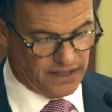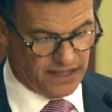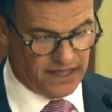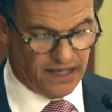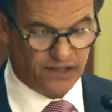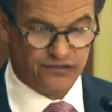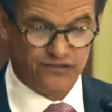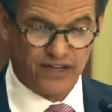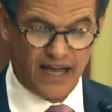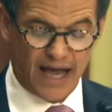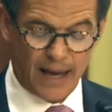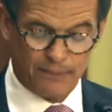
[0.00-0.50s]

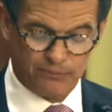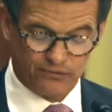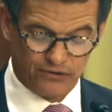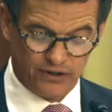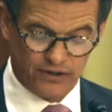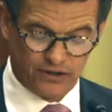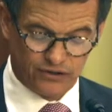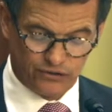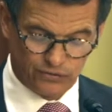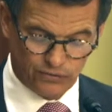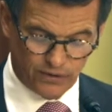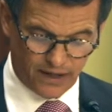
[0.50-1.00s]
He is
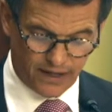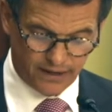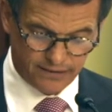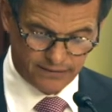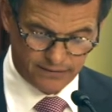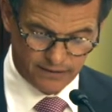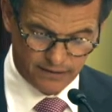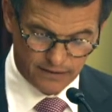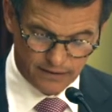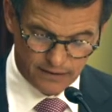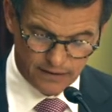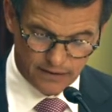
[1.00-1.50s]
absolutely
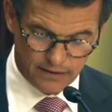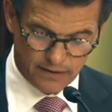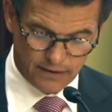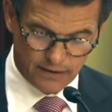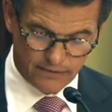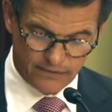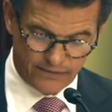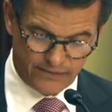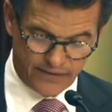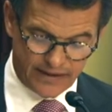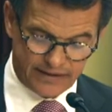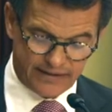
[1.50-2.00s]
correct
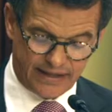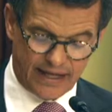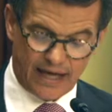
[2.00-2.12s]
that